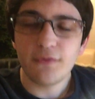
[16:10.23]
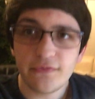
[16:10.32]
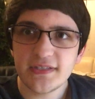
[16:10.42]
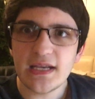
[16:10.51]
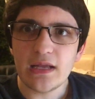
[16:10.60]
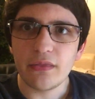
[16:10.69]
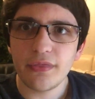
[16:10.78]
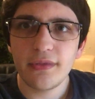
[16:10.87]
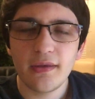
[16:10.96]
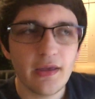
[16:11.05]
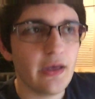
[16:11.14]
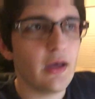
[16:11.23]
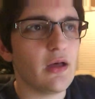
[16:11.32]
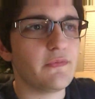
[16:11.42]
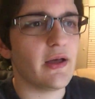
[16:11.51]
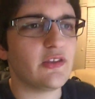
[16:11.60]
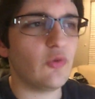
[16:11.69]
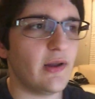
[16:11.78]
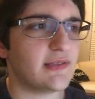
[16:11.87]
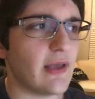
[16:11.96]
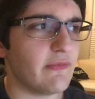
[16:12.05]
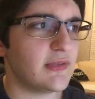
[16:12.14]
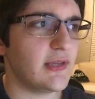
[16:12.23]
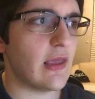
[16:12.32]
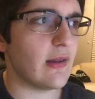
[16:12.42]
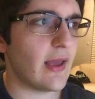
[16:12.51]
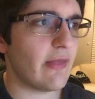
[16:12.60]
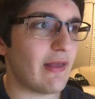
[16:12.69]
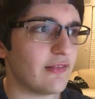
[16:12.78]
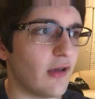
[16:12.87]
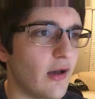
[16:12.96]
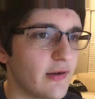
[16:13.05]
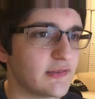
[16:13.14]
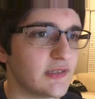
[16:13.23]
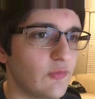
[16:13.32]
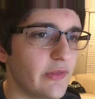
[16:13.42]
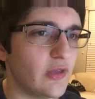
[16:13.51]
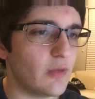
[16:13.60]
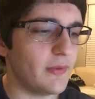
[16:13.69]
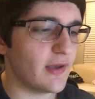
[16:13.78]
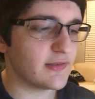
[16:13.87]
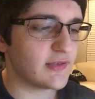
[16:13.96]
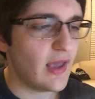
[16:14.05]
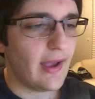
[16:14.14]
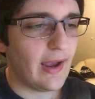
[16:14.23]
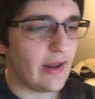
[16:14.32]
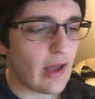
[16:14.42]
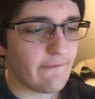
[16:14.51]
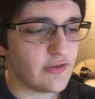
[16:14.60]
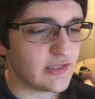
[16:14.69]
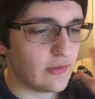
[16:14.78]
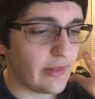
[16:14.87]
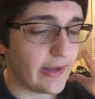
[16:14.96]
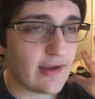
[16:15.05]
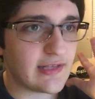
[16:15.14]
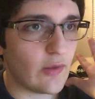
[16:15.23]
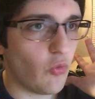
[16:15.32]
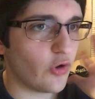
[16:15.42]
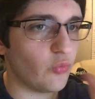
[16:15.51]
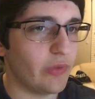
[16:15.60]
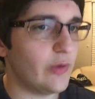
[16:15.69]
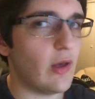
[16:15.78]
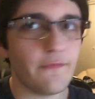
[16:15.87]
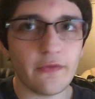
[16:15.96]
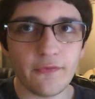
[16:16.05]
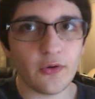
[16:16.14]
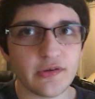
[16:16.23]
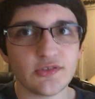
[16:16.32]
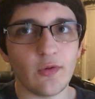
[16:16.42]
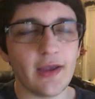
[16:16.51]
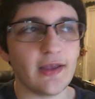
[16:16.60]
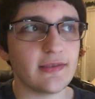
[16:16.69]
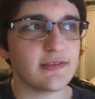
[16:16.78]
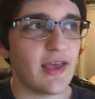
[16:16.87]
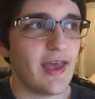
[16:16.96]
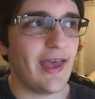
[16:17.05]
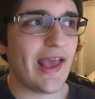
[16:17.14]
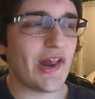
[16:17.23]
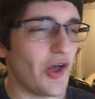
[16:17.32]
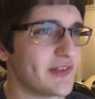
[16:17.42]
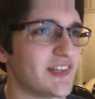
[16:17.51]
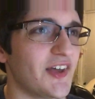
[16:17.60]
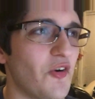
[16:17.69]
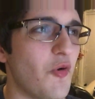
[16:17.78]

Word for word: 15th of uh, 2017 and that's honestly really good because it obviously like i said worked really well for the force awakens and also